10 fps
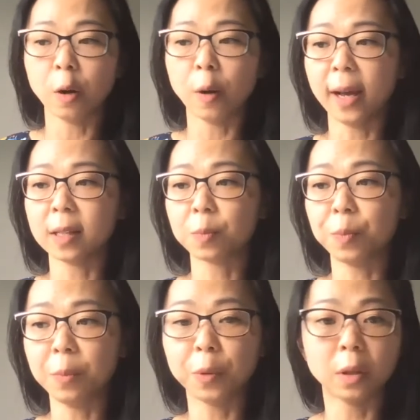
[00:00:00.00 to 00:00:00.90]
As
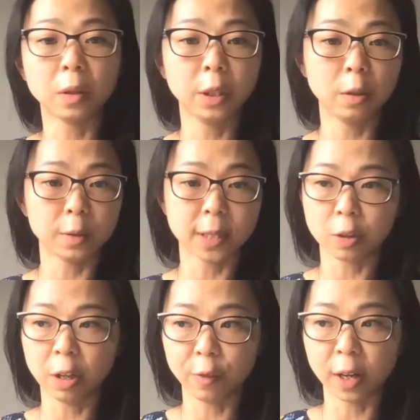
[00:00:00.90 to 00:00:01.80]
people, Dr.
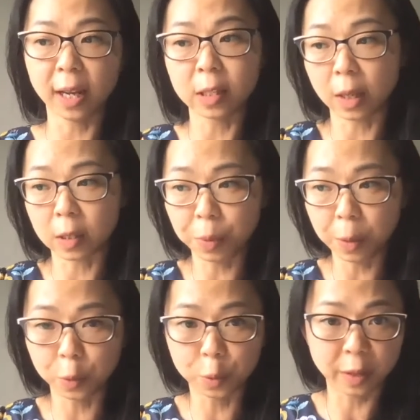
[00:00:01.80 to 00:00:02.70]
Graver and I, as
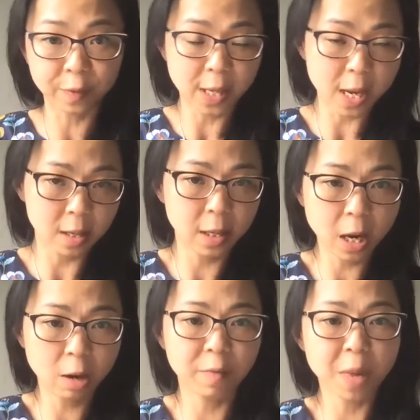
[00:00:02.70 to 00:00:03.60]
people who have taken
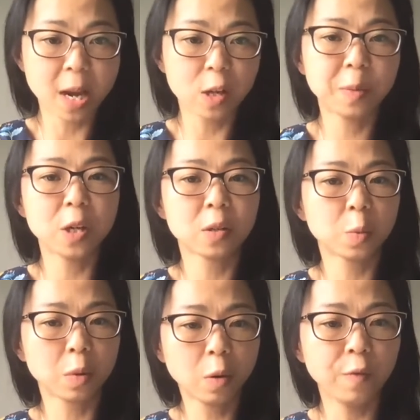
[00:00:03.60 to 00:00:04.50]
care and managed patients
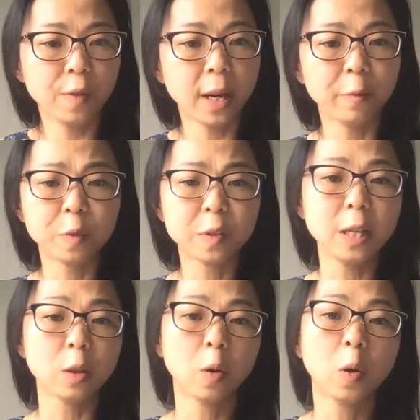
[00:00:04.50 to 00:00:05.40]
with COVID and
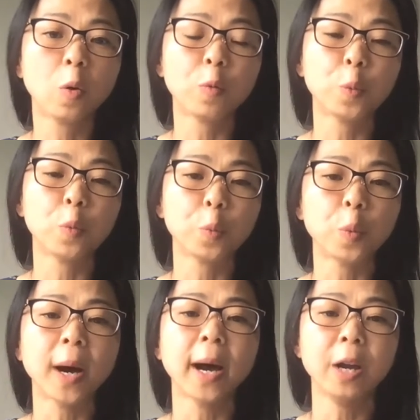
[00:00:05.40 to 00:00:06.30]
seen the whole
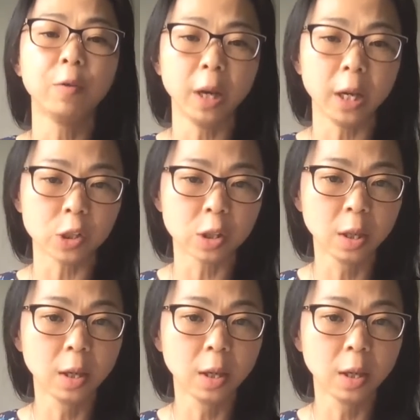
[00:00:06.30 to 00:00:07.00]
wide range